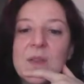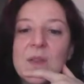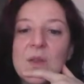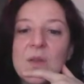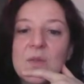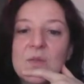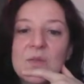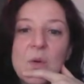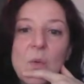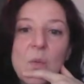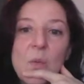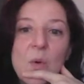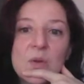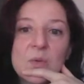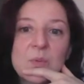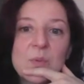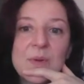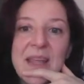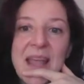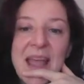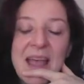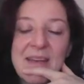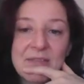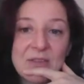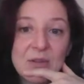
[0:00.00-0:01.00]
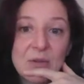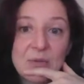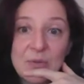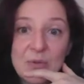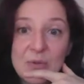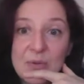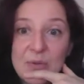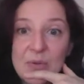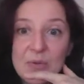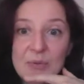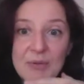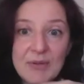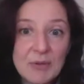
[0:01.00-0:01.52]
so what we have to do
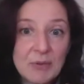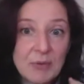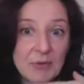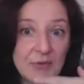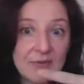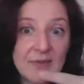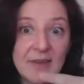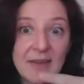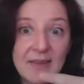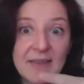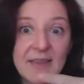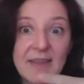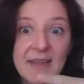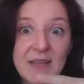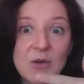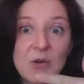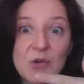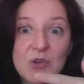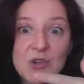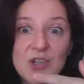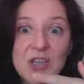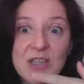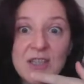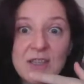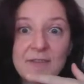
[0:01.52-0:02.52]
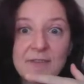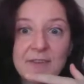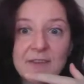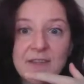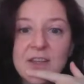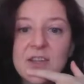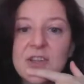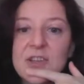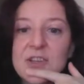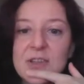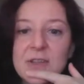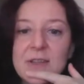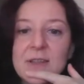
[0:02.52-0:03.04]
using the Cauchy
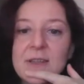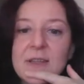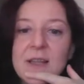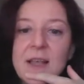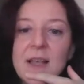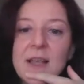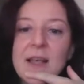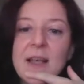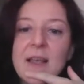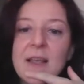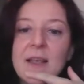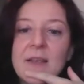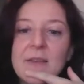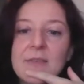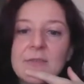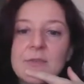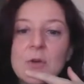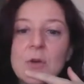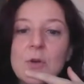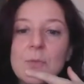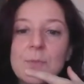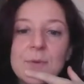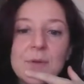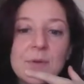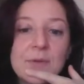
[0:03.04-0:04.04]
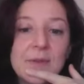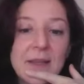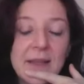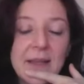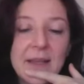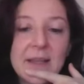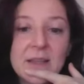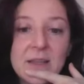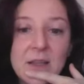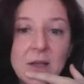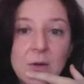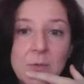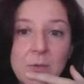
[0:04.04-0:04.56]
definition is to compute the
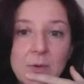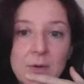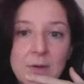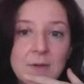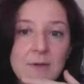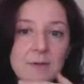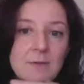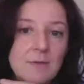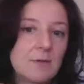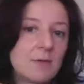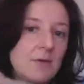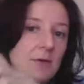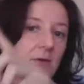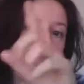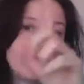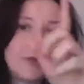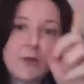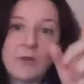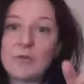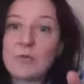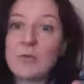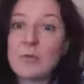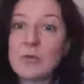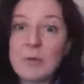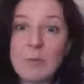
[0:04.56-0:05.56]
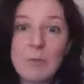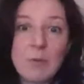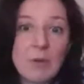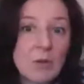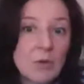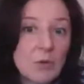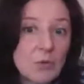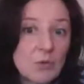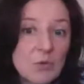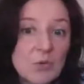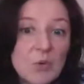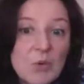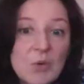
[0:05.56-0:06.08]
integral on a suitable
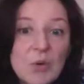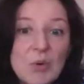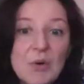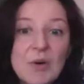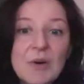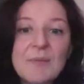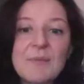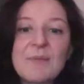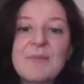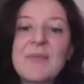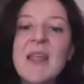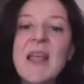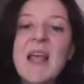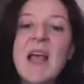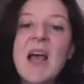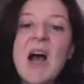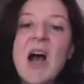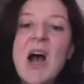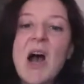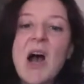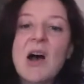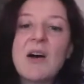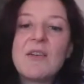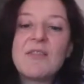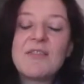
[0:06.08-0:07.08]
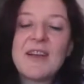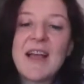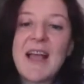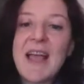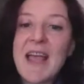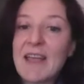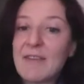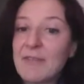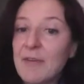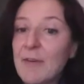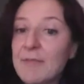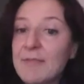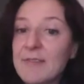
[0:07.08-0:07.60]
contour of
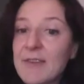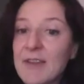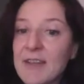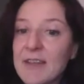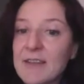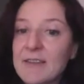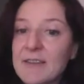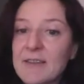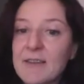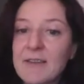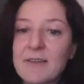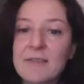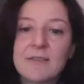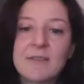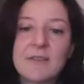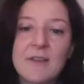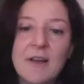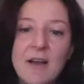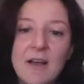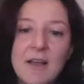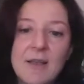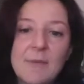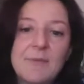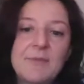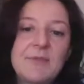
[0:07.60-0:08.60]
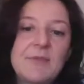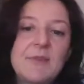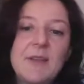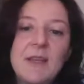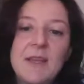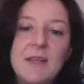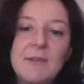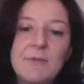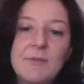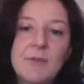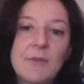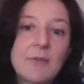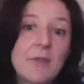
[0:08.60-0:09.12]
f of z times
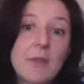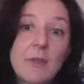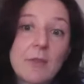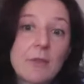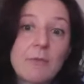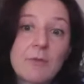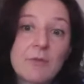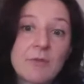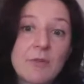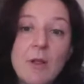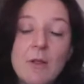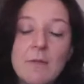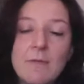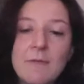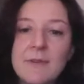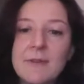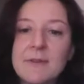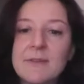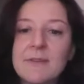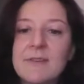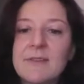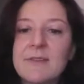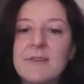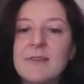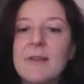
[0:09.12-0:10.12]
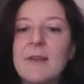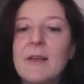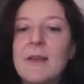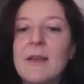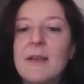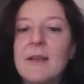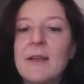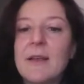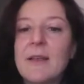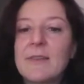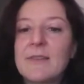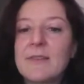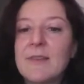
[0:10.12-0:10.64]
the resultant
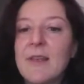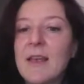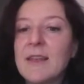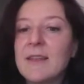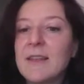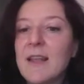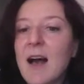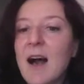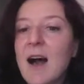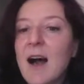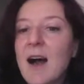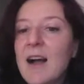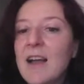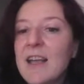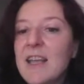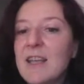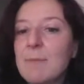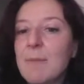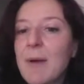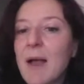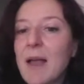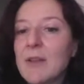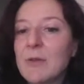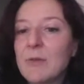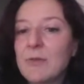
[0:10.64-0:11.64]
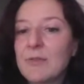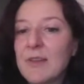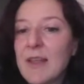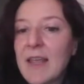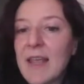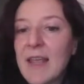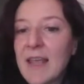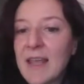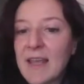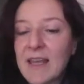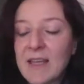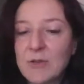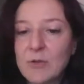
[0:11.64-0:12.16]
zi minus
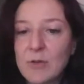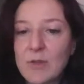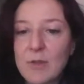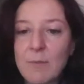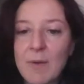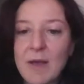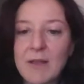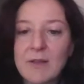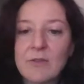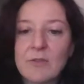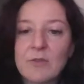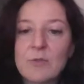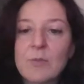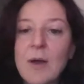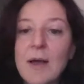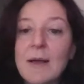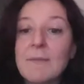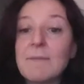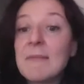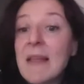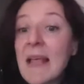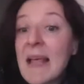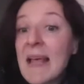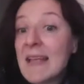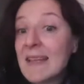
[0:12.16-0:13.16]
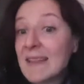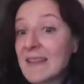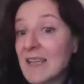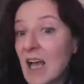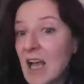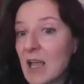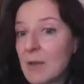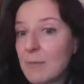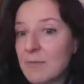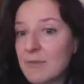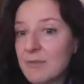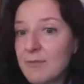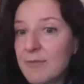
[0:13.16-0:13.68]
a to the minus 1
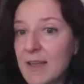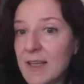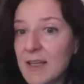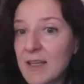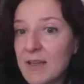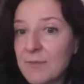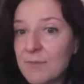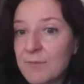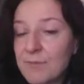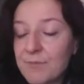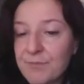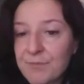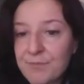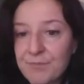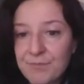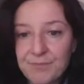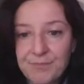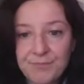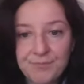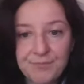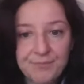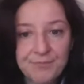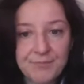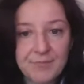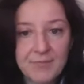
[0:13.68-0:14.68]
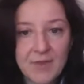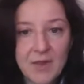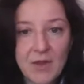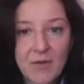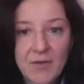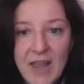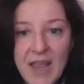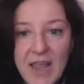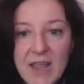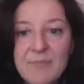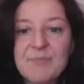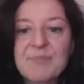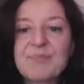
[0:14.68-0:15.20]
times v.
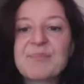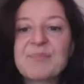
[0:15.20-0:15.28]
Okay.